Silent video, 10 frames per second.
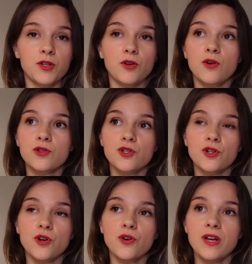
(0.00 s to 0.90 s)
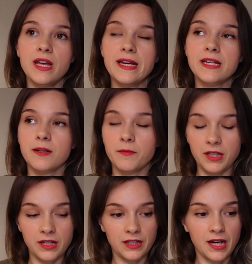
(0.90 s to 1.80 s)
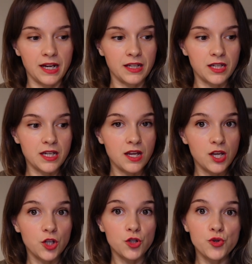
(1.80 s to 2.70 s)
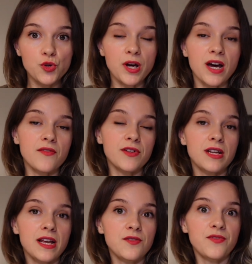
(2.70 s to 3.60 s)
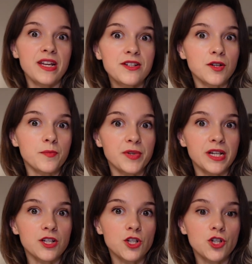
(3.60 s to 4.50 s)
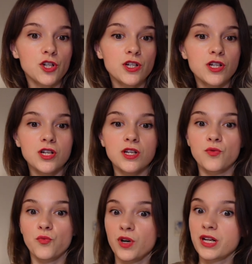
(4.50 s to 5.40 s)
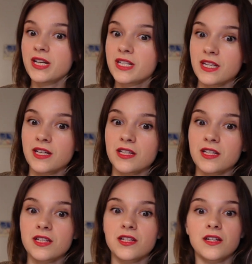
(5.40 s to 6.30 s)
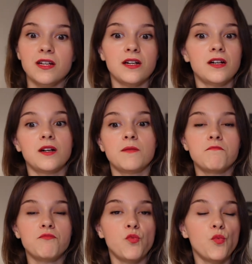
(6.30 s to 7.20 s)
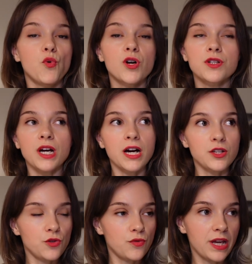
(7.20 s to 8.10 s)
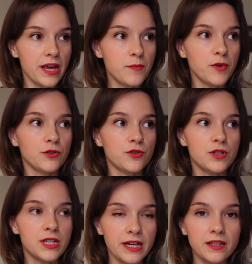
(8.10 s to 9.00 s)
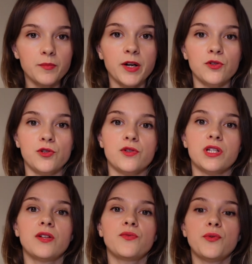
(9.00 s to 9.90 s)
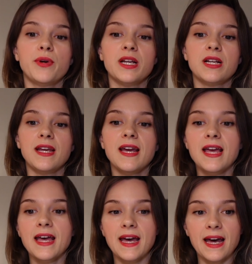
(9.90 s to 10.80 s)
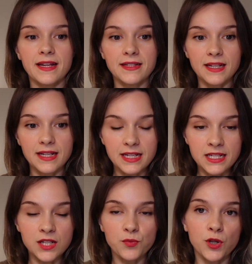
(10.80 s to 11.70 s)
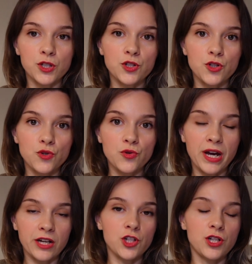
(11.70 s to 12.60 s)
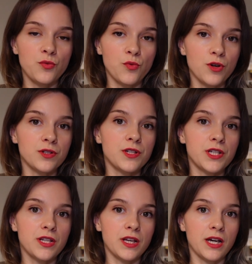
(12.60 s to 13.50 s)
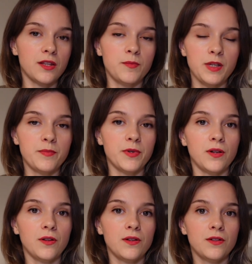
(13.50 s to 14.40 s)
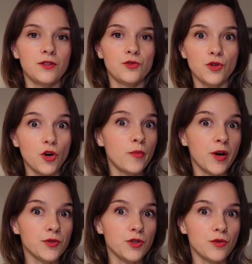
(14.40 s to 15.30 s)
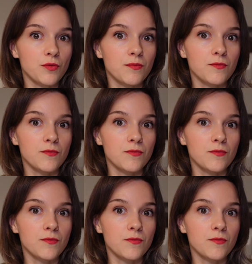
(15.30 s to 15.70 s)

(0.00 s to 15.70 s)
but also something like, do you have an elevator pitch? What is it? What are you able to tell about yourself quickly? And is it what you actually want other people to know about you?